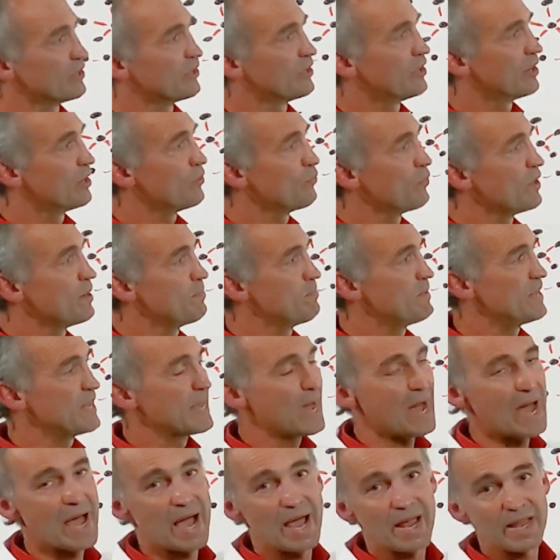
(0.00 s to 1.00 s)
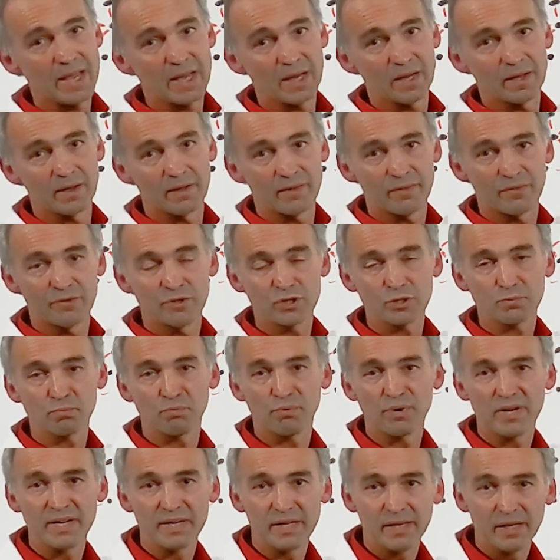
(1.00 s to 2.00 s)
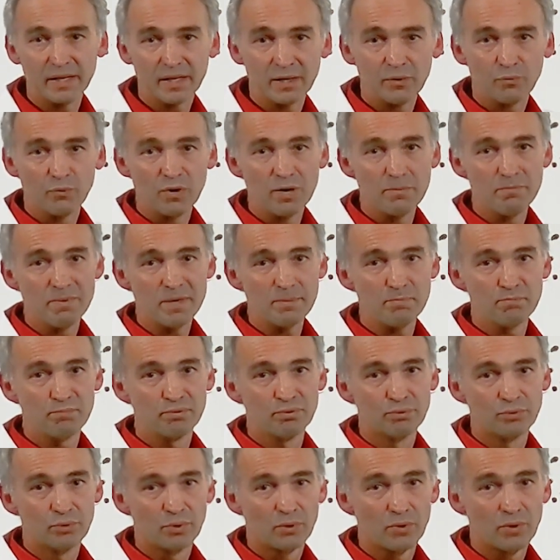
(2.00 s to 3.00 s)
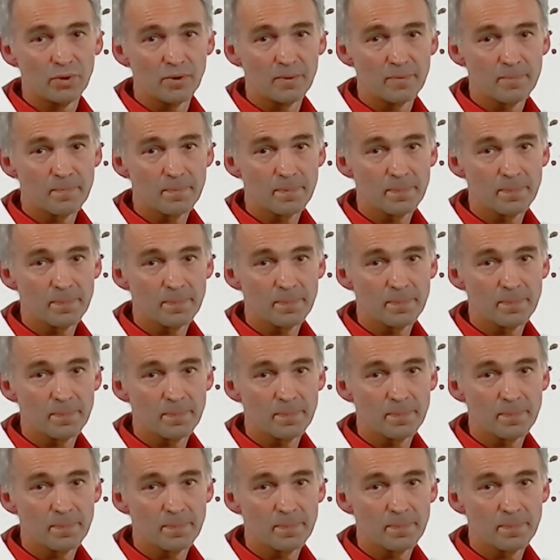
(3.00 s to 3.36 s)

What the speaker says: angle will be high, the spreading will be poor.